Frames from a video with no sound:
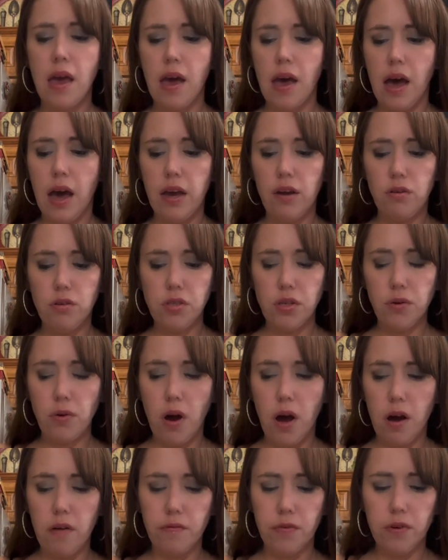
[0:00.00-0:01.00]
I also
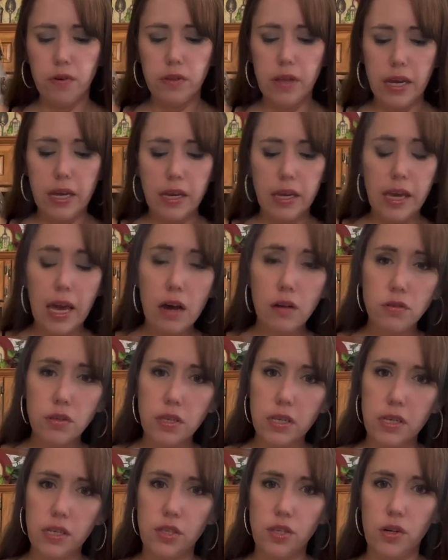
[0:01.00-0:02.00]
offer like
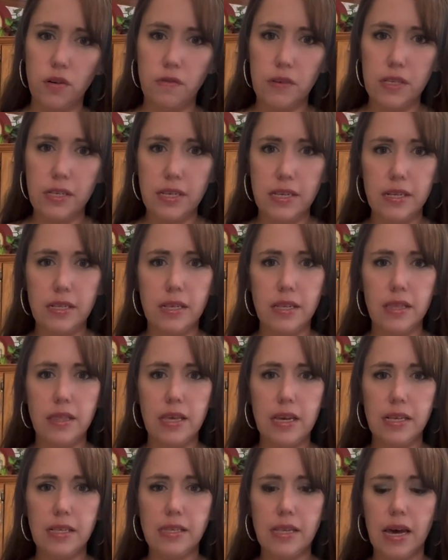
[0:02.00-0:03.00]
counseling services and
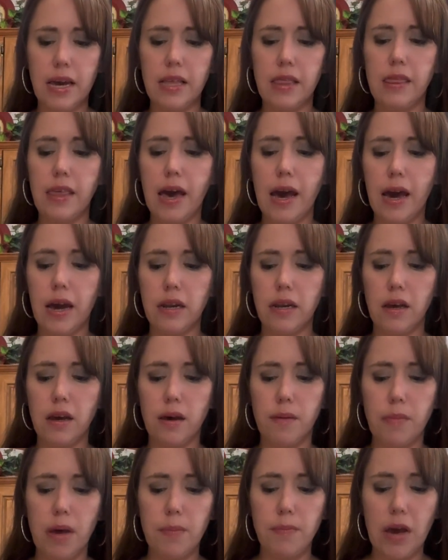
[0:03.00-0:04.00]
things like that.
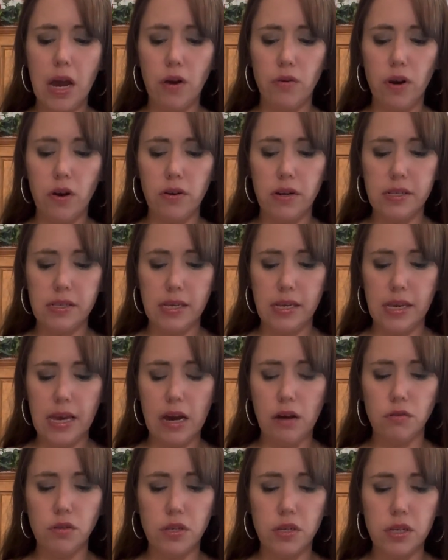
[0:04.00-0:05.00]
My background is in
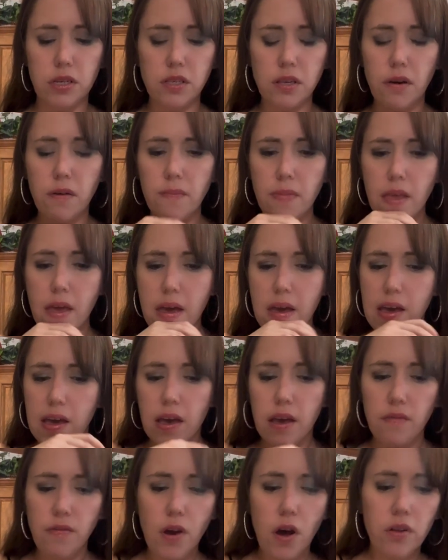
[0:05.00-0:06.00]
counseling, so
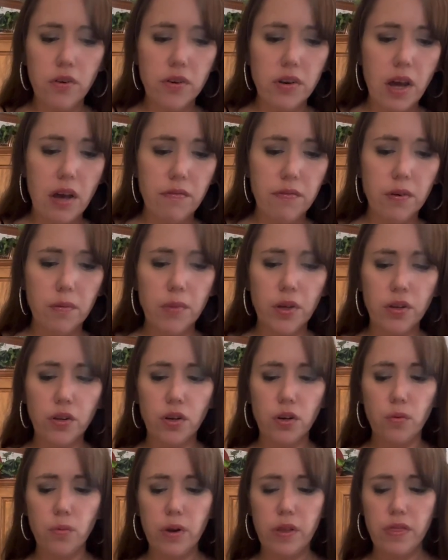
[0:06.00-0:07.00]
if y'all are not
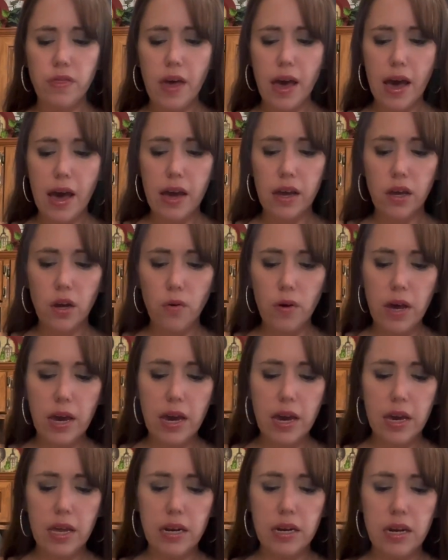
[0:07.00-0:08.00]
familiar with that, go
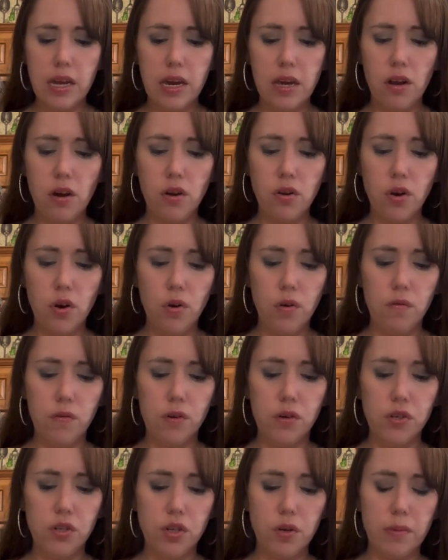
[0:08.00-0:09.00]
ahead and head on
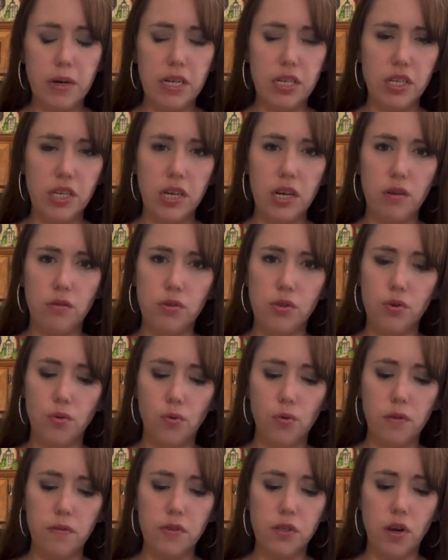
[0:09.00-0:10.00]
over to my channel,
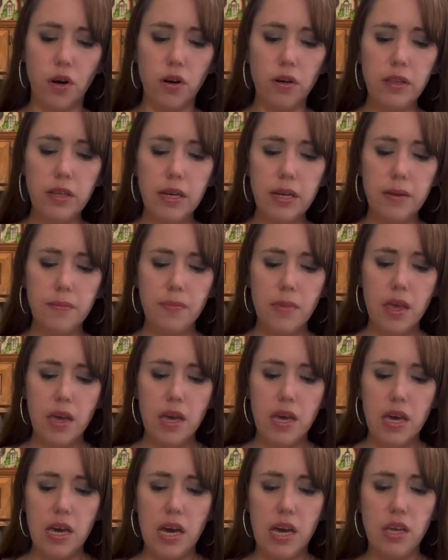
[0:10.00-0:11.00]
School of Scarlet,
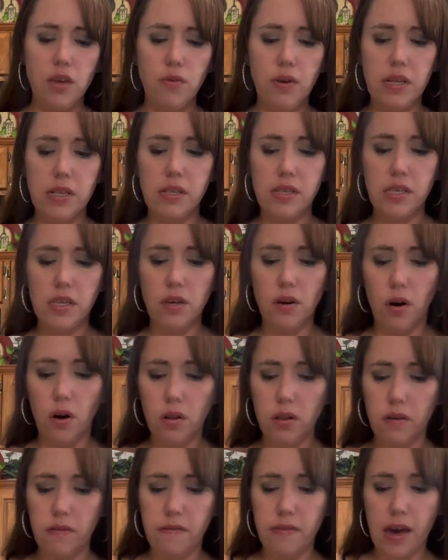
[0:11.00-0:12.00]
and you can see
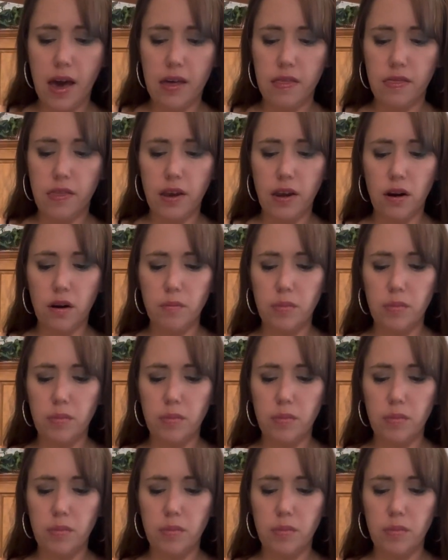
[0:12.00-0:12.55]
all of that there.